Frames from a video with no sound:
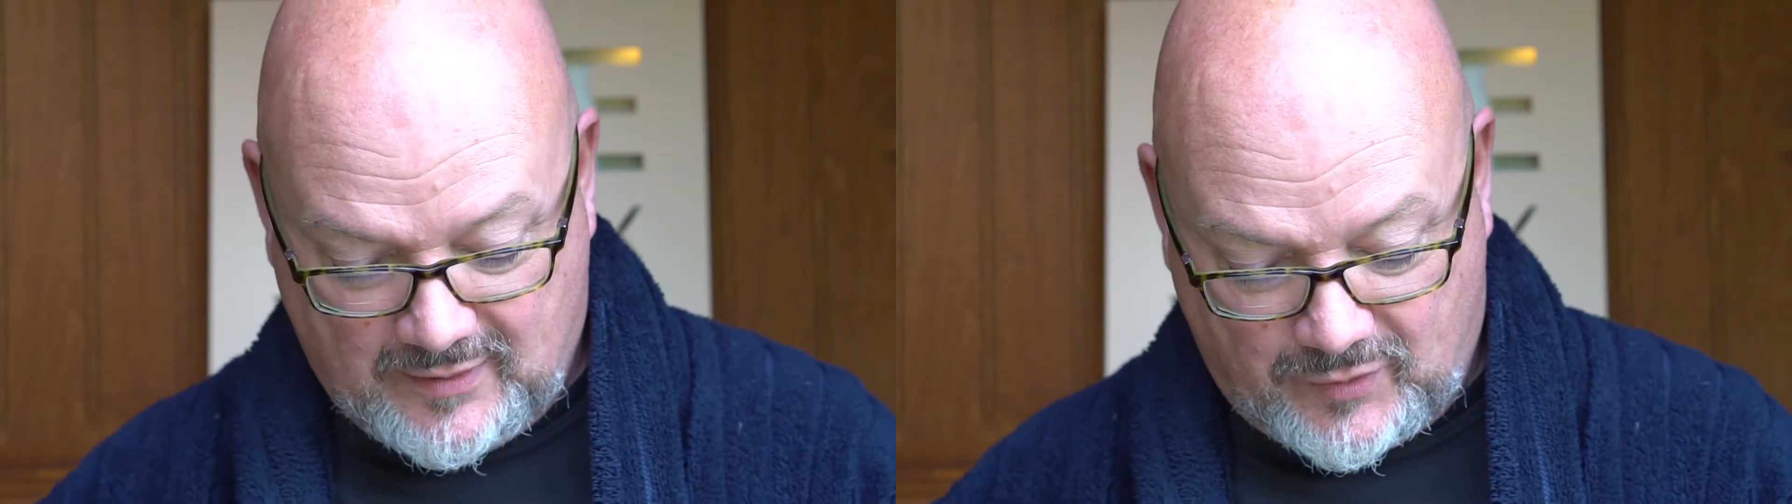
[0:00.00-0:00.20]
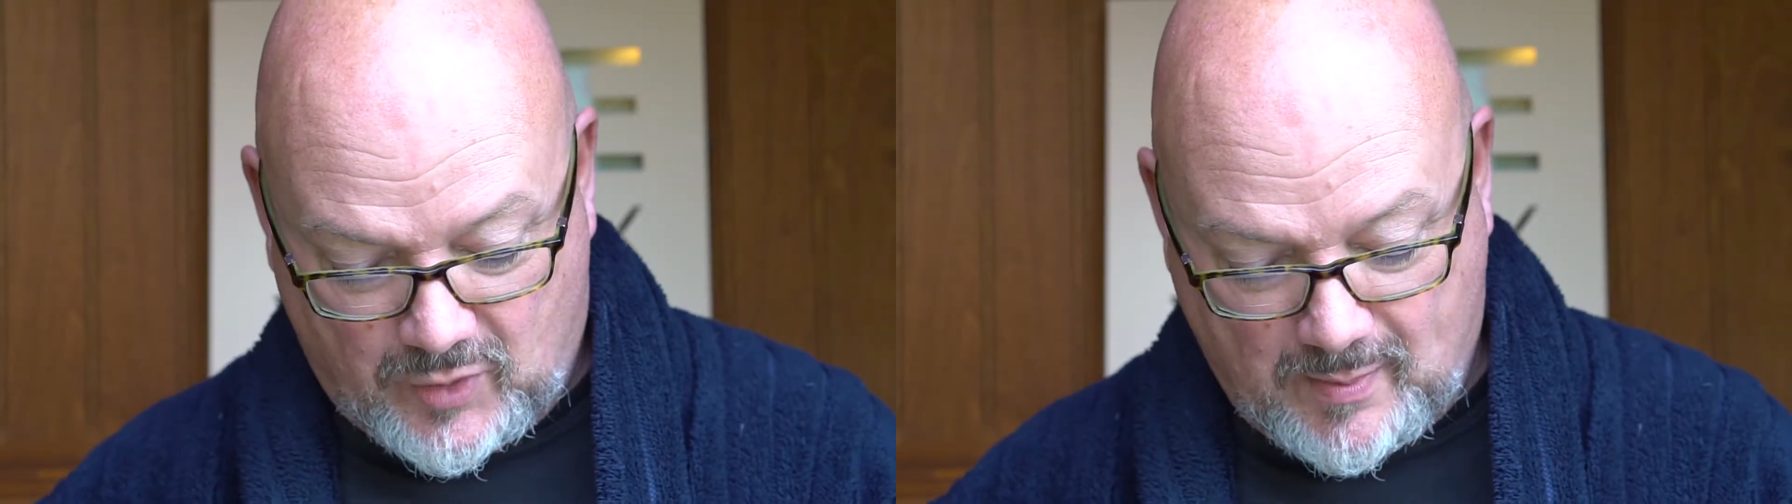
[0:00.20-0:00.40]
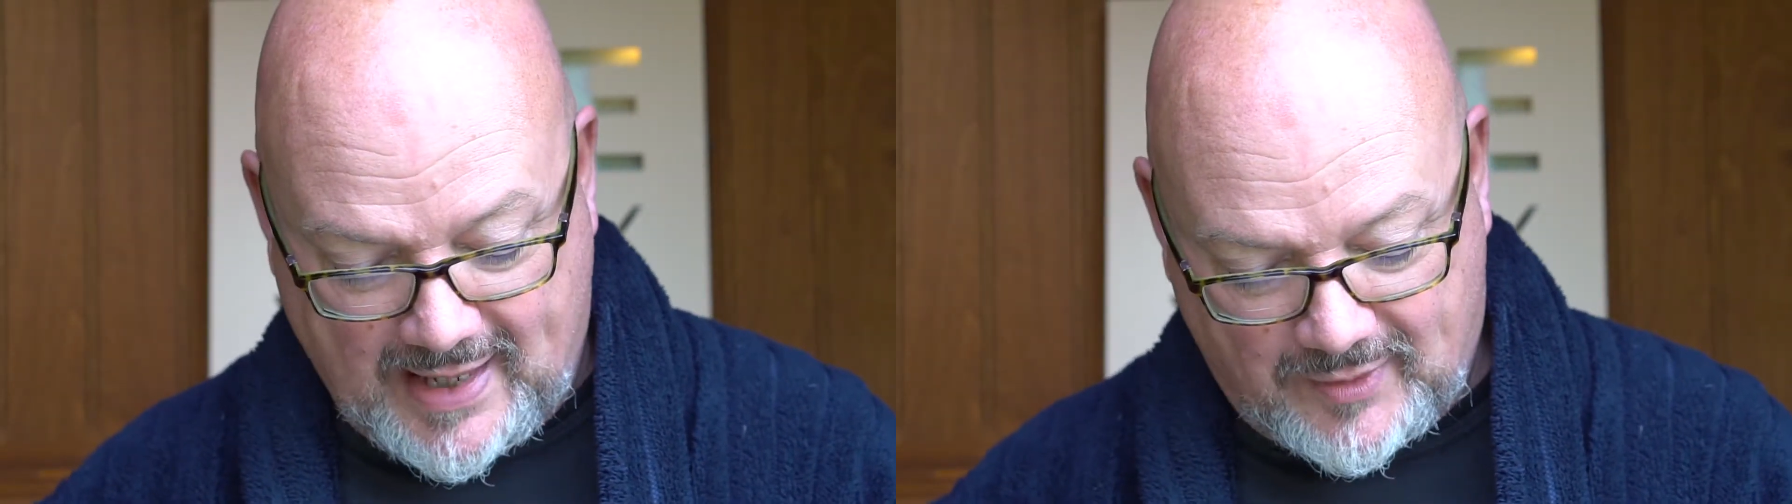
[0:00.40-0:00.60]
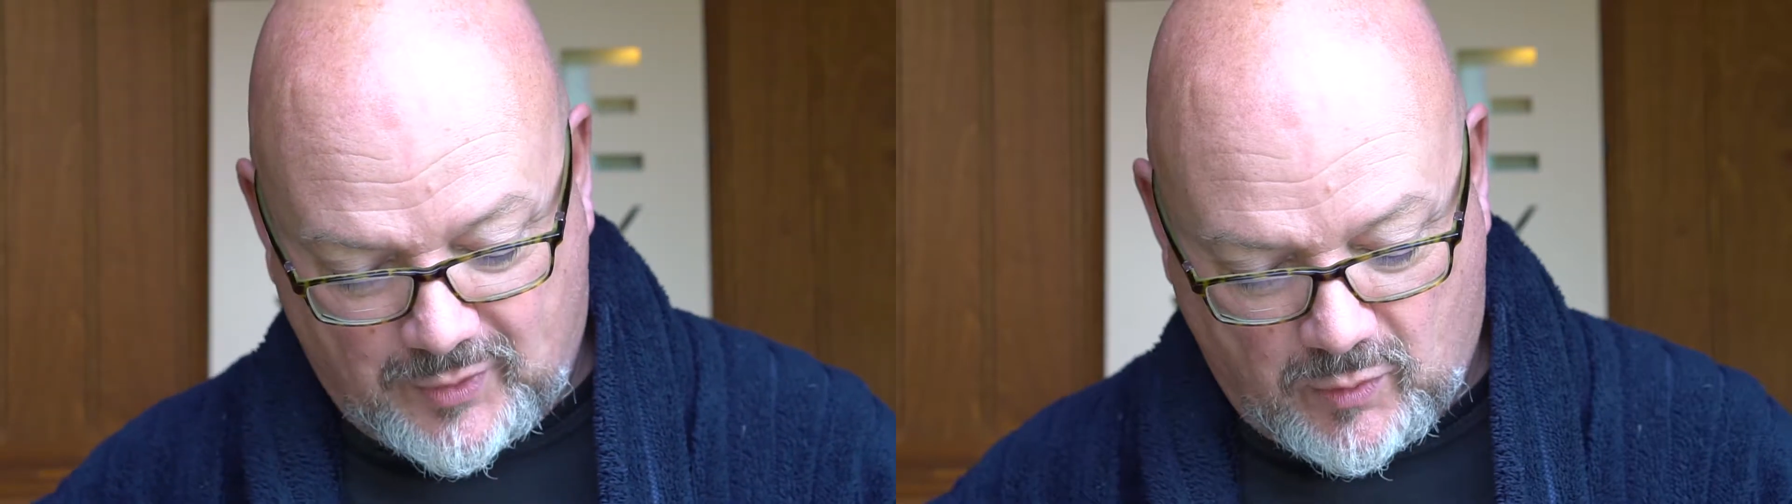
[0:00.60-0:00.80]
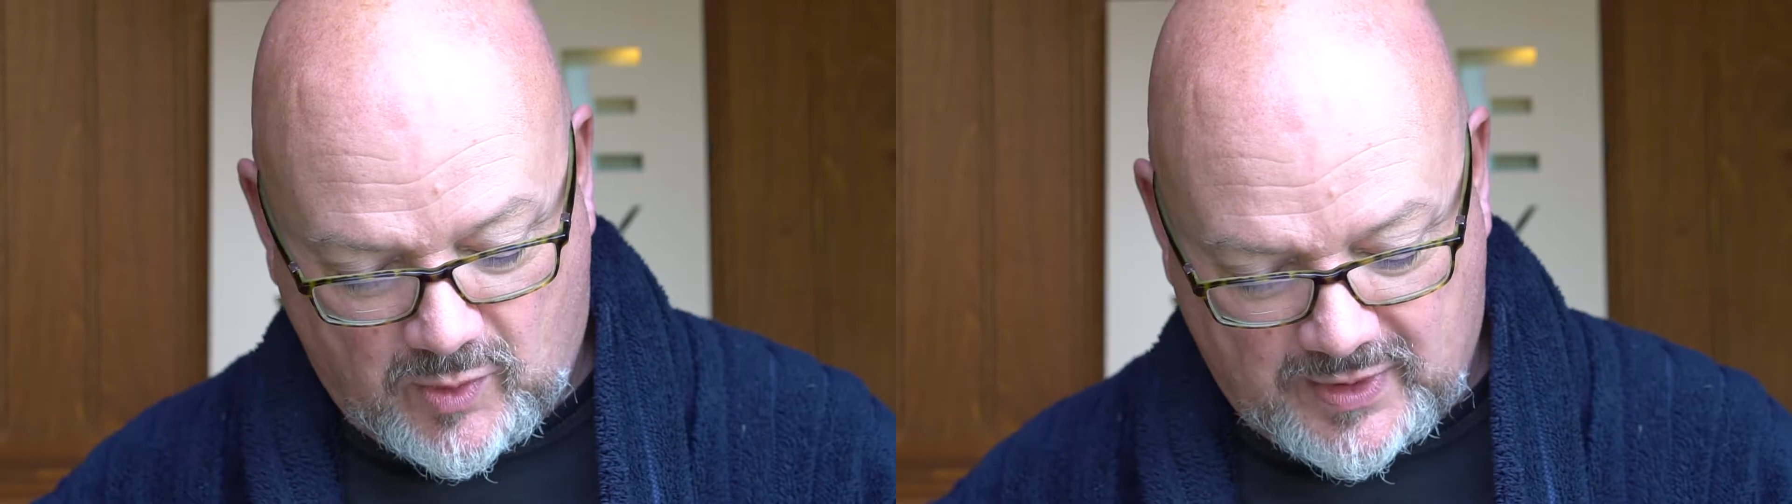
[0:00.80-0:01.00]
for a man
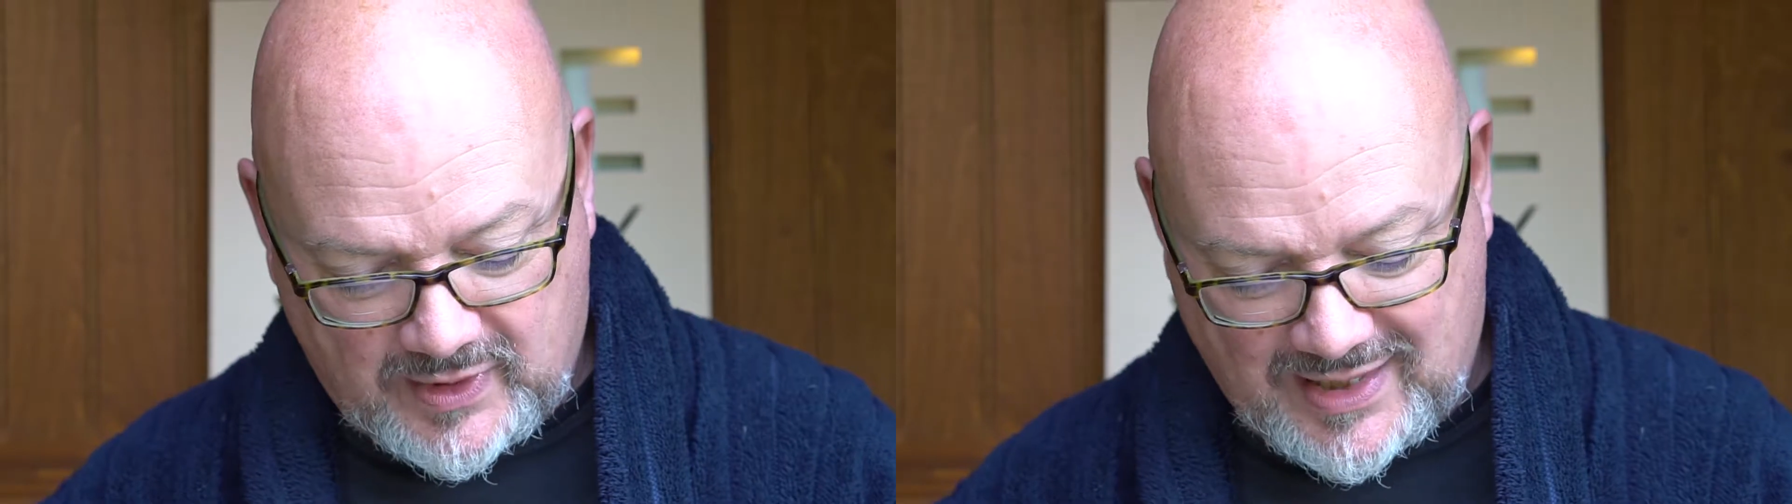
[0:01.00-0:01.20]
or a woman